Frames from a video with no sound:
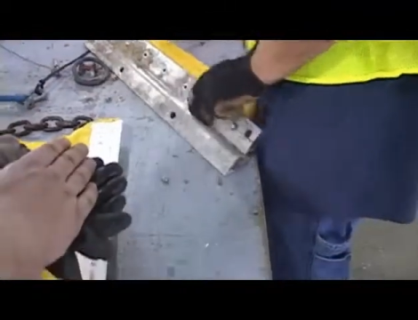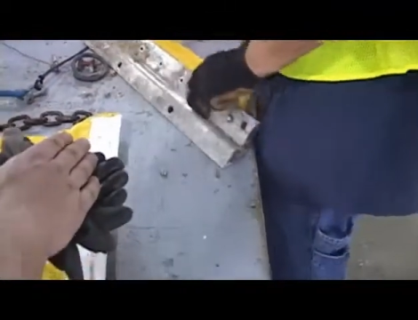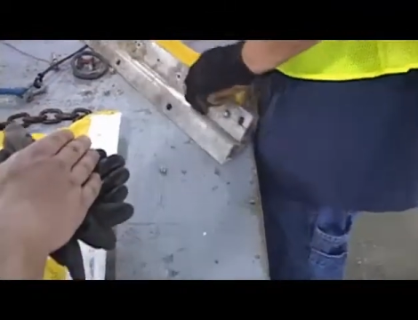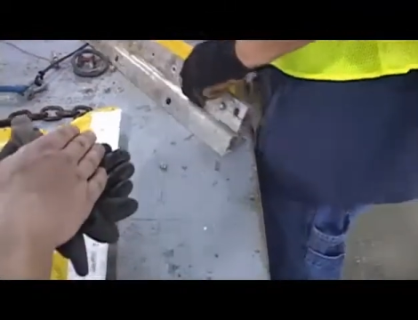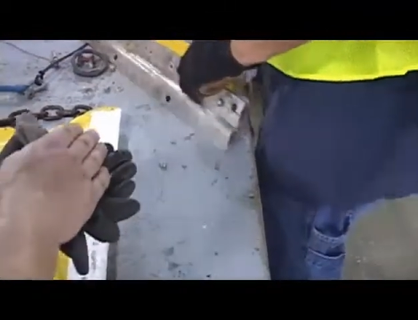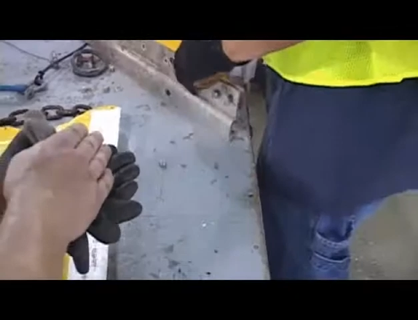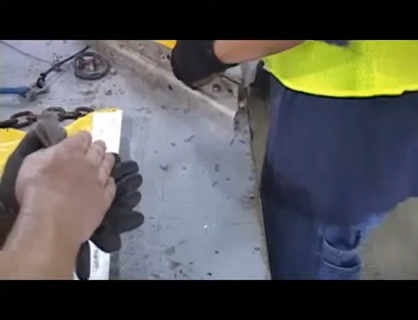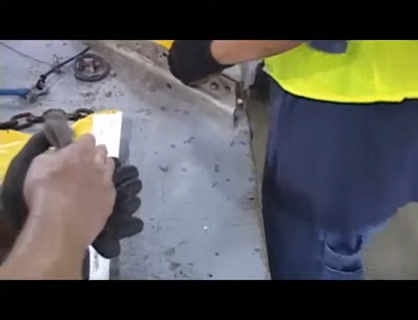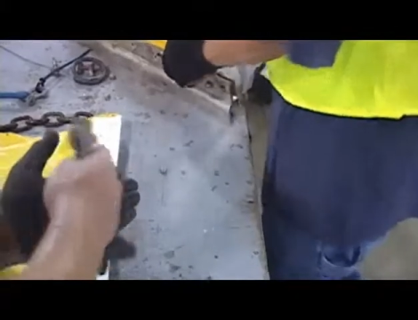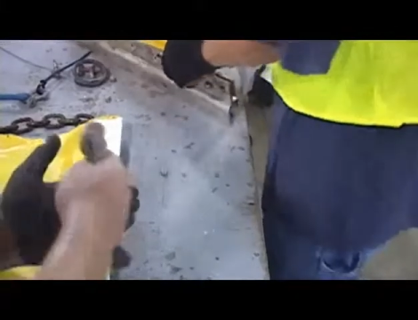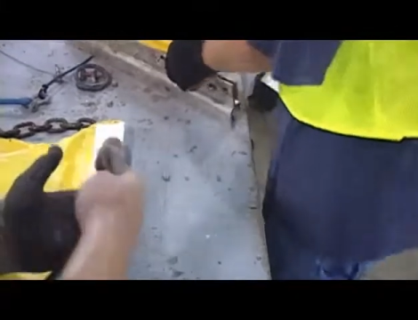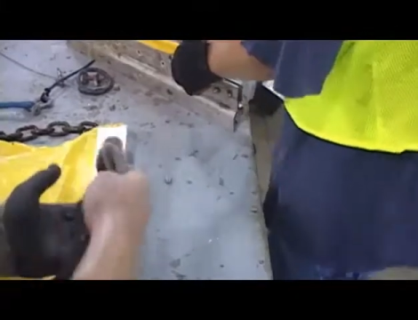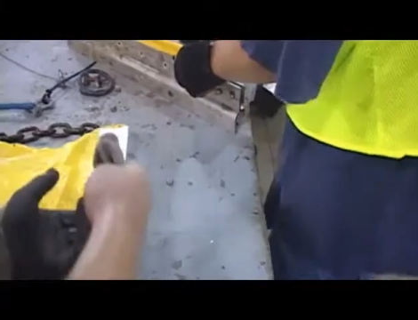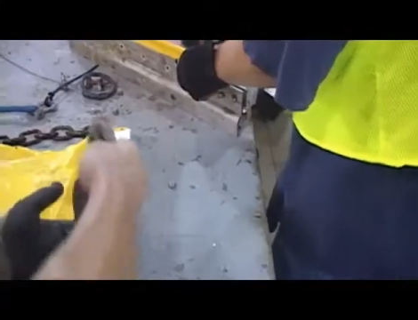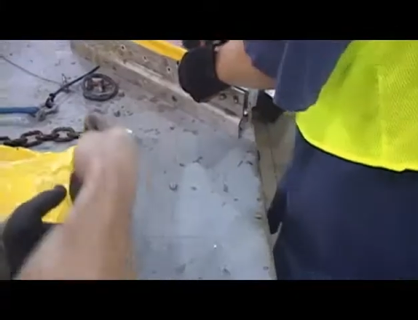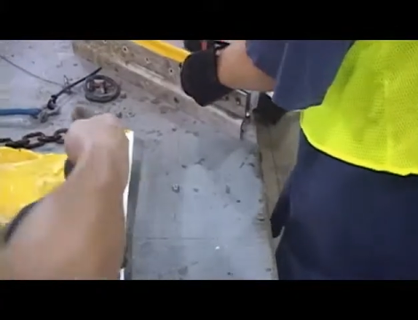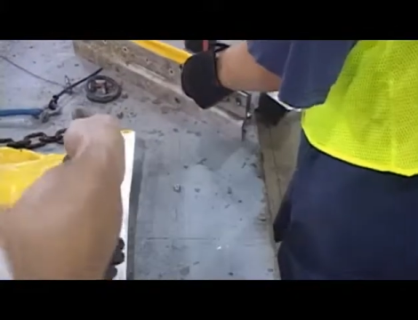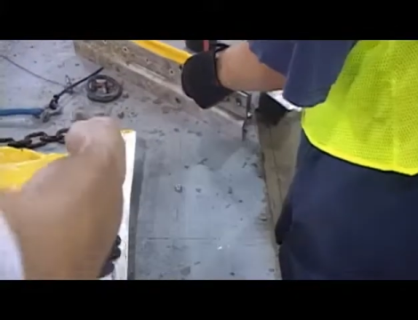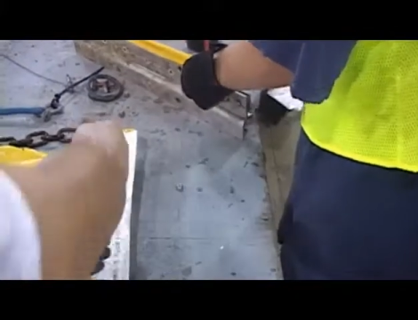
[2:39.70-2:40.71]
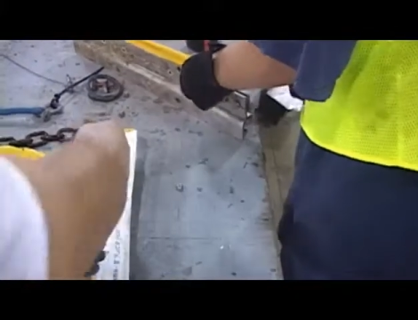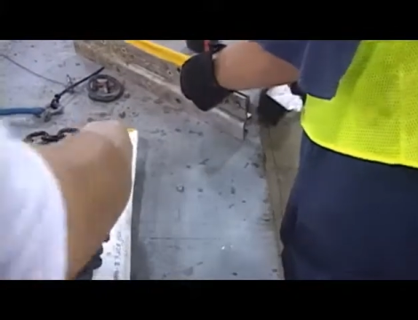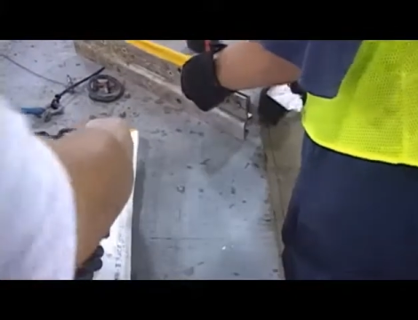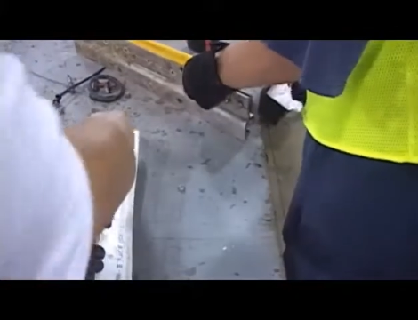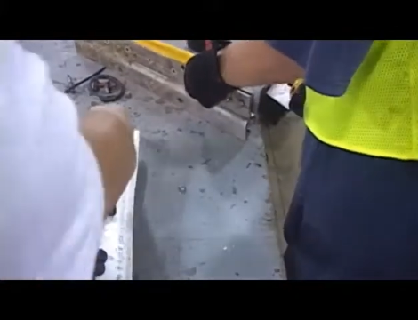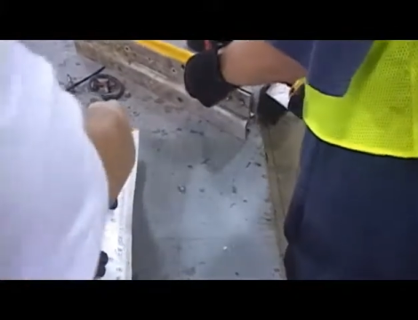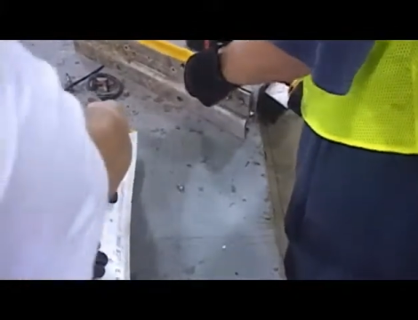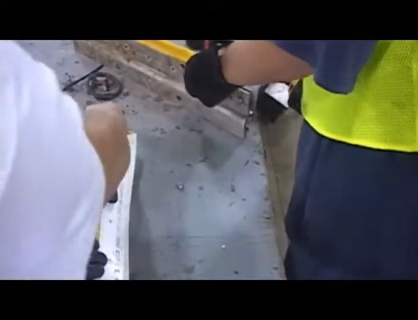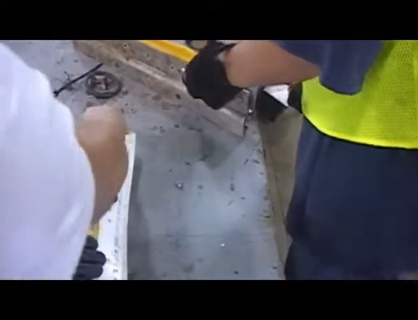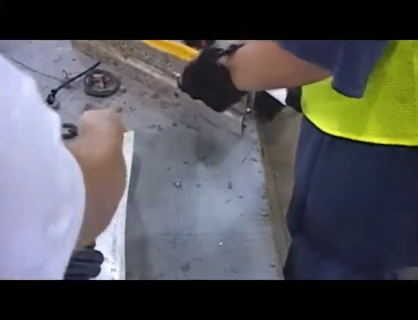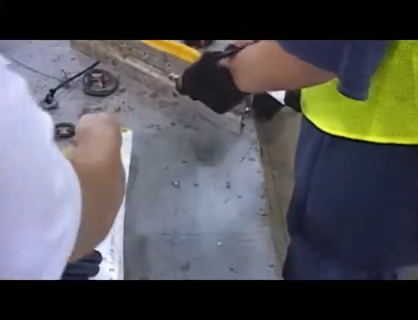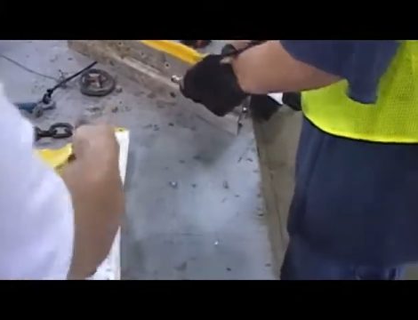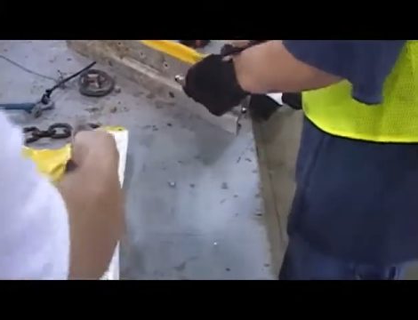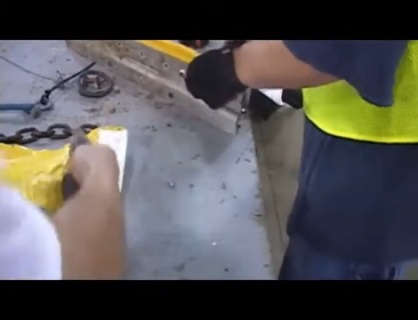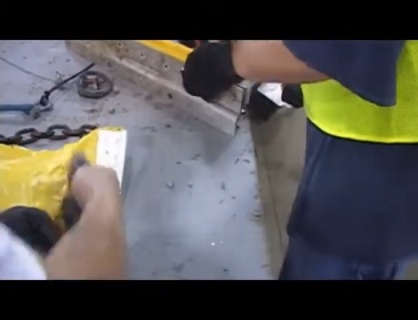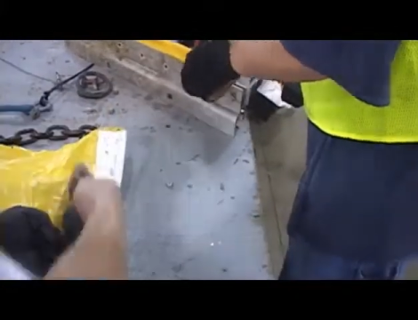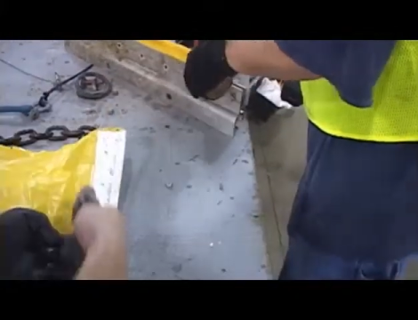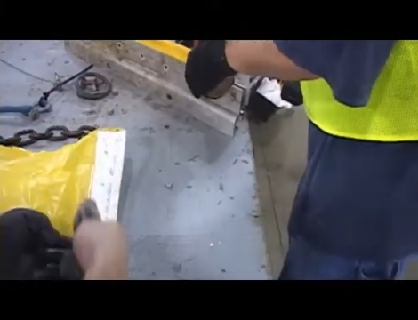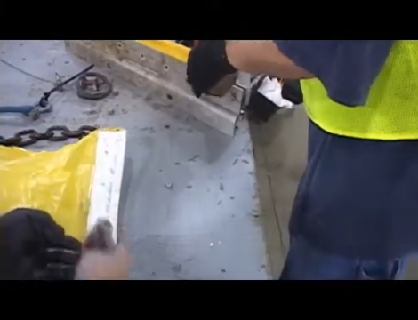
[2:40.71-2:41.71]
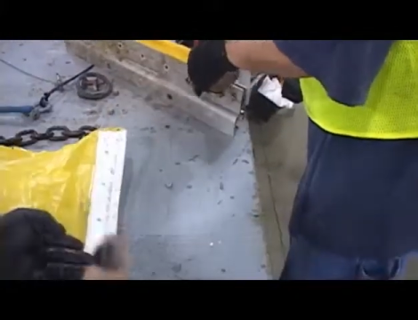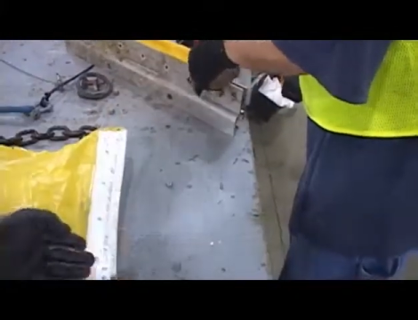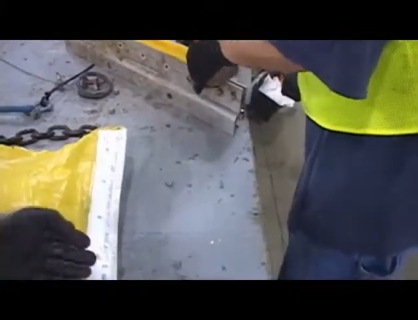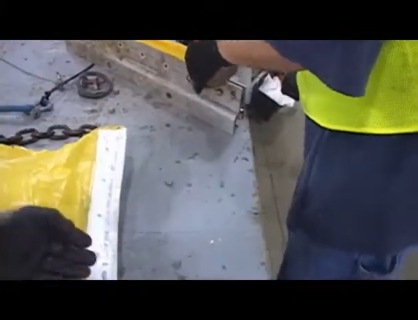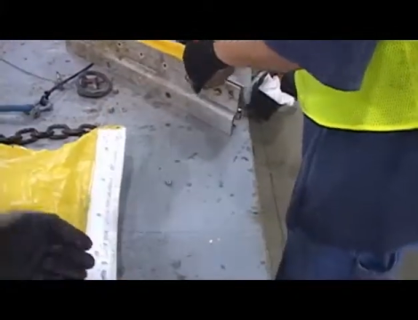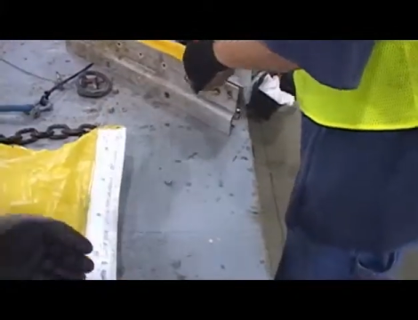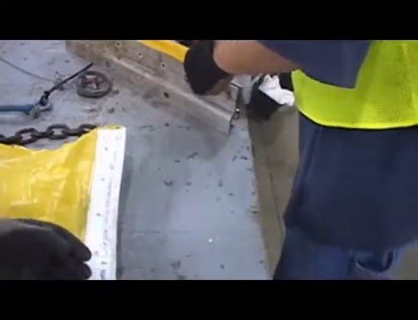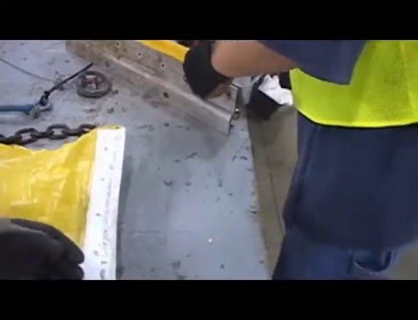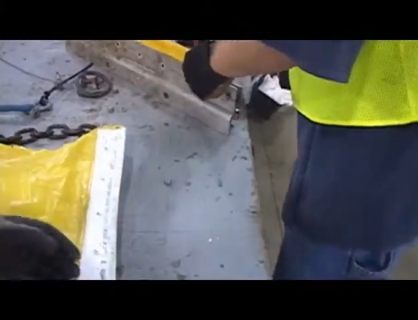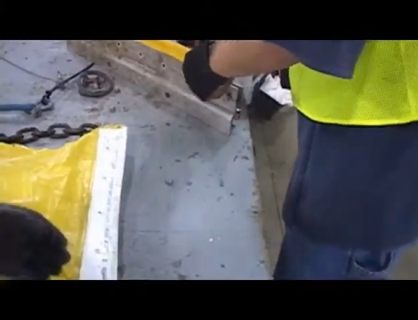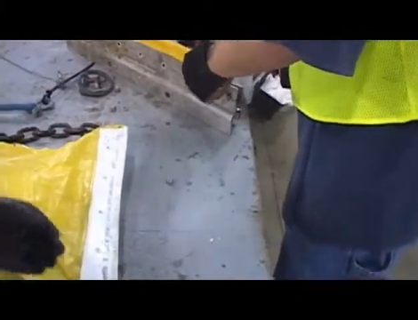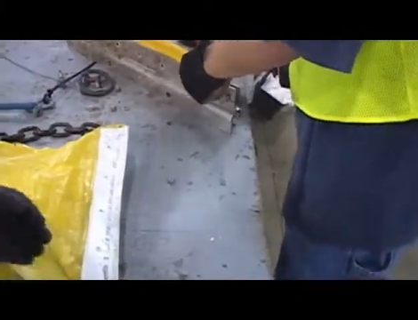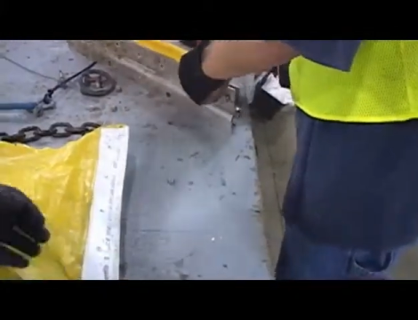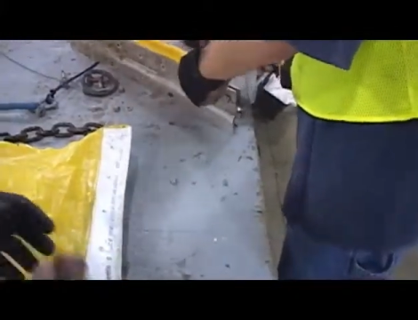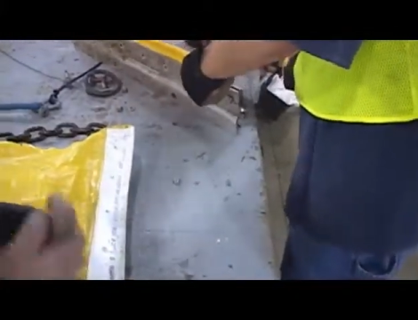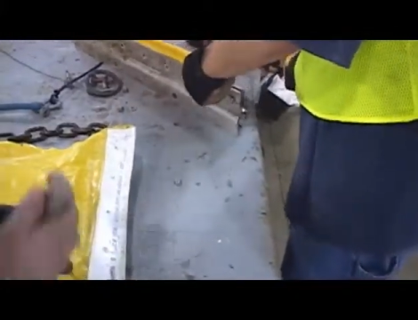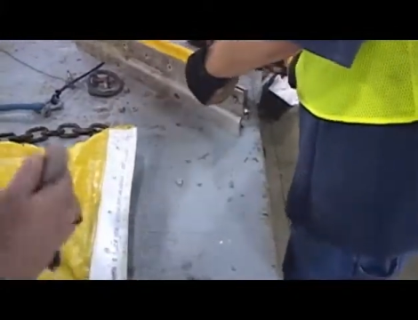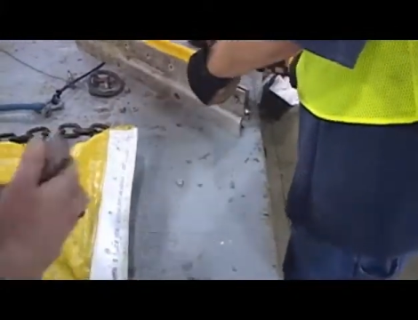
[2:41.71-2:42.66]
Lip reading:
[unreadable: no face in view]